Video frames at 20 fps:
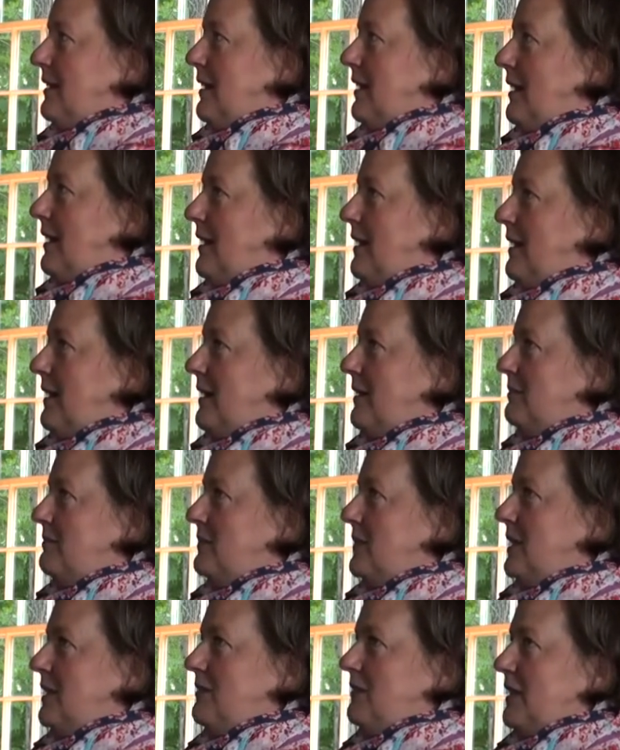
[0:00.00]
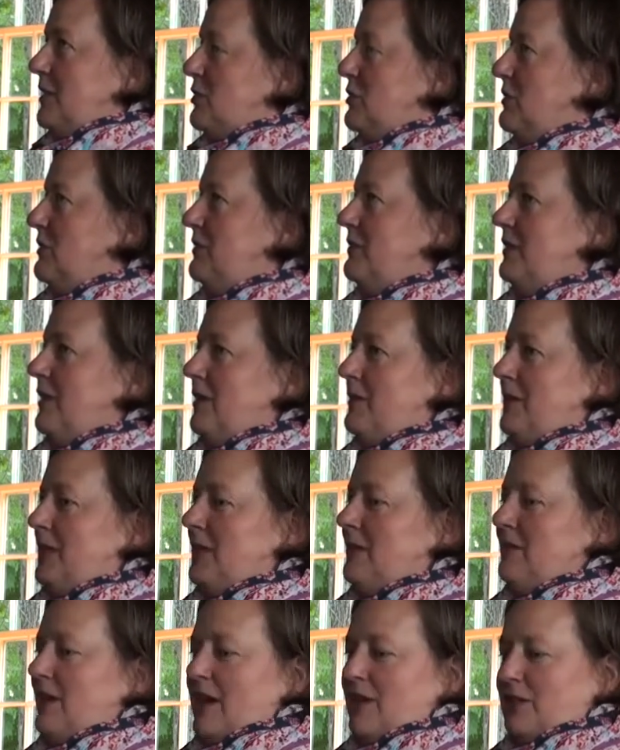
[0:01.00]
uh, conventional
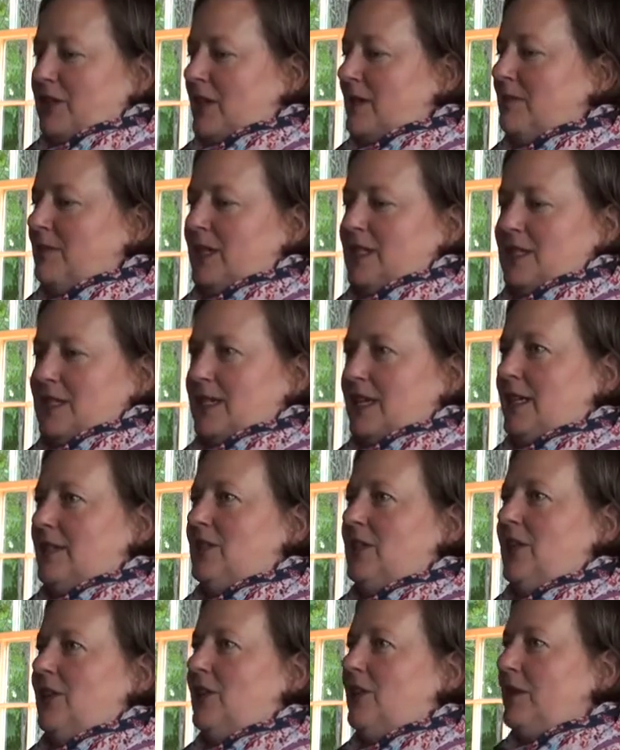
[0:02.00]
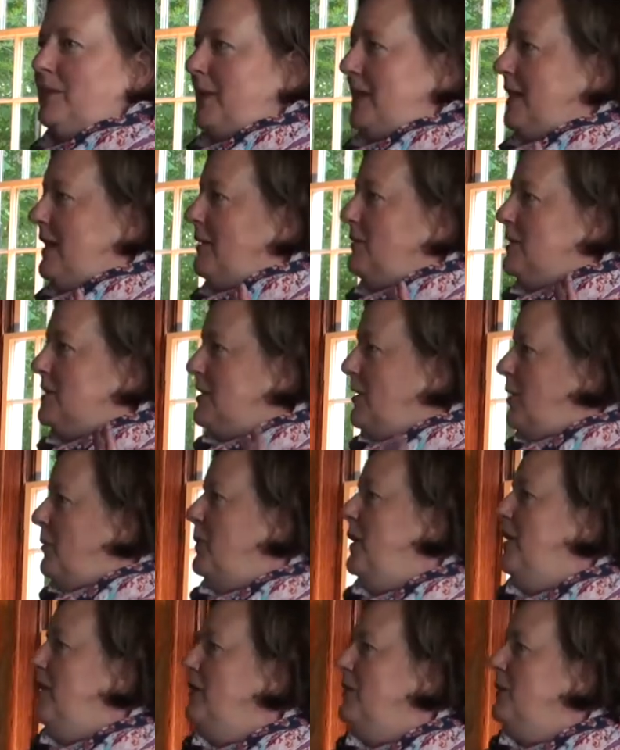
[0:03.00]
farming, Roundup, Monsanto. I mean, that was
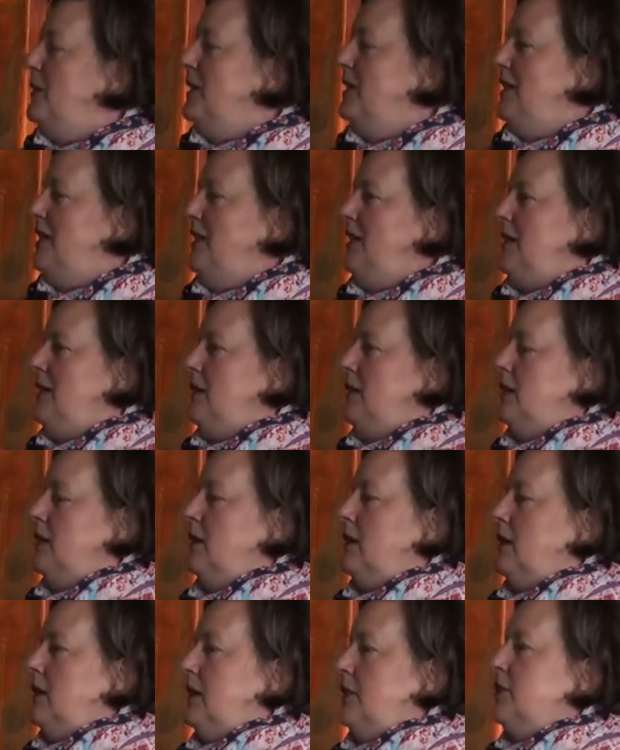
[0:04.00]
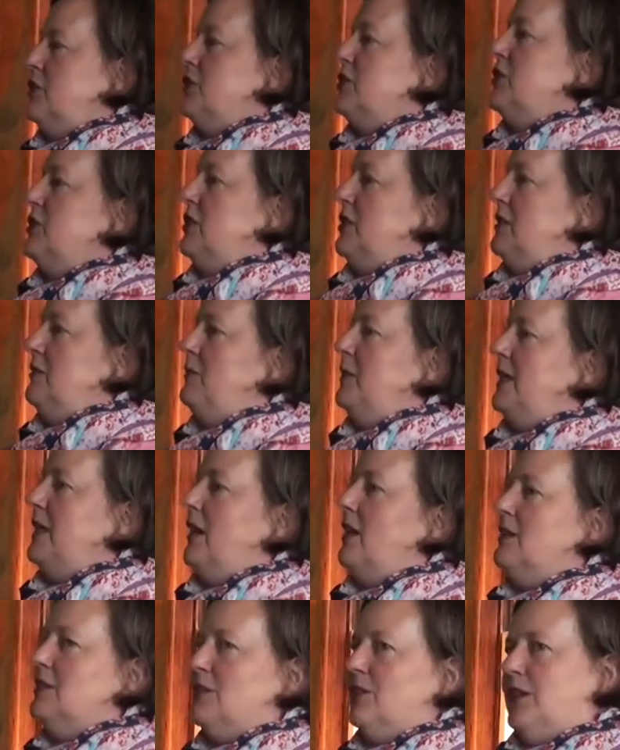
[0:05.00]
all part of what he understood, but
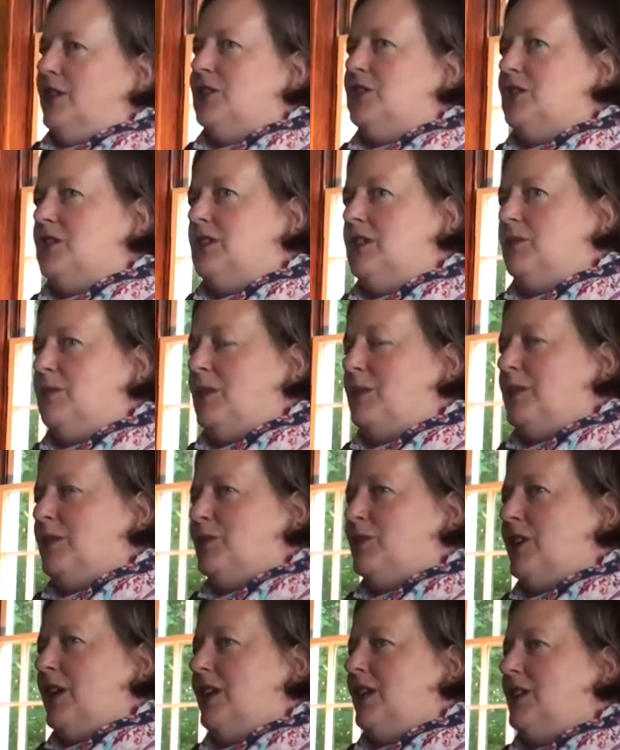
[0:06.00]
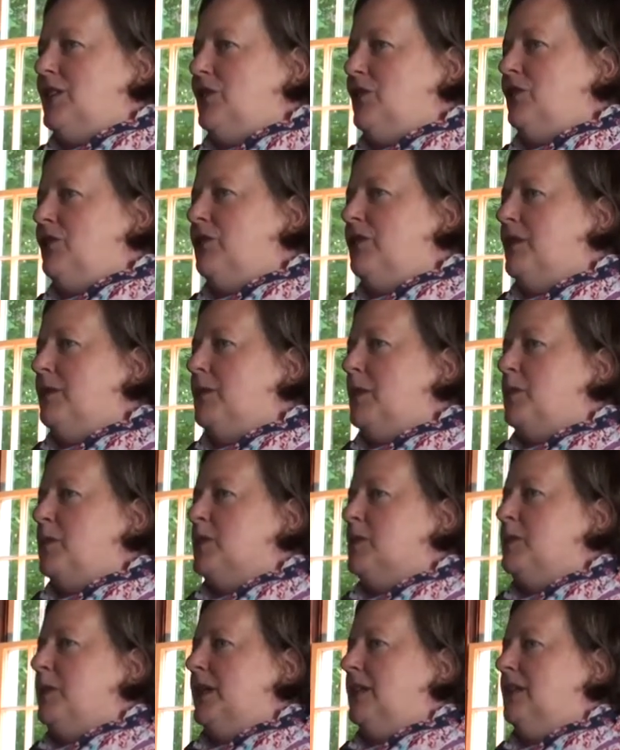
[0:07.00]
he also understood what we were trying to do from the
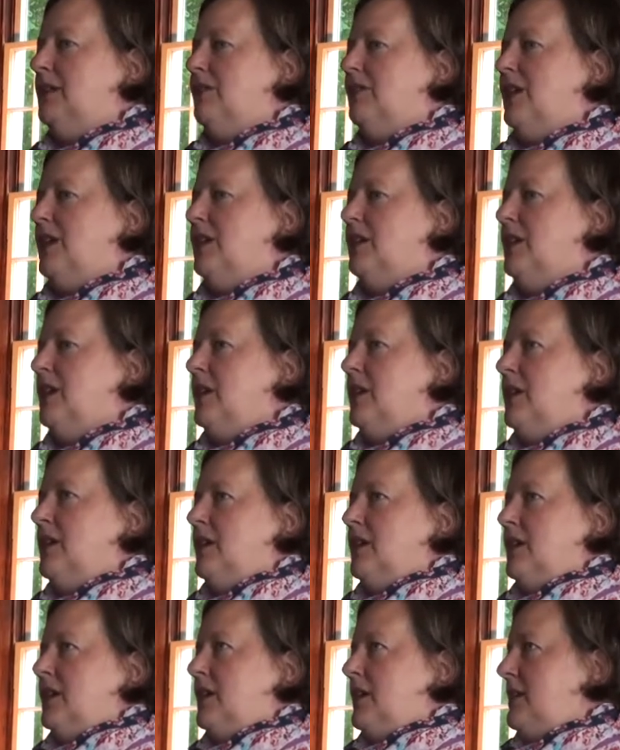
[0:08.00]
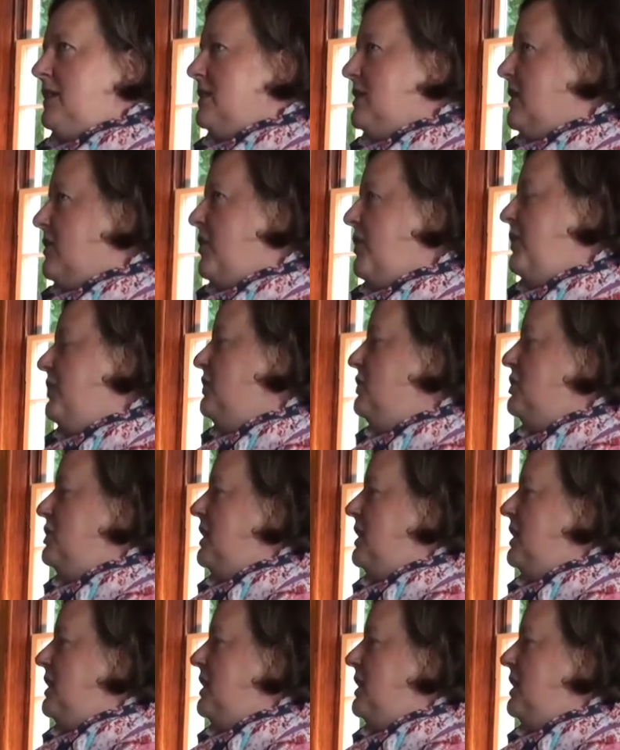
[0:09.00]
perspective that he's a third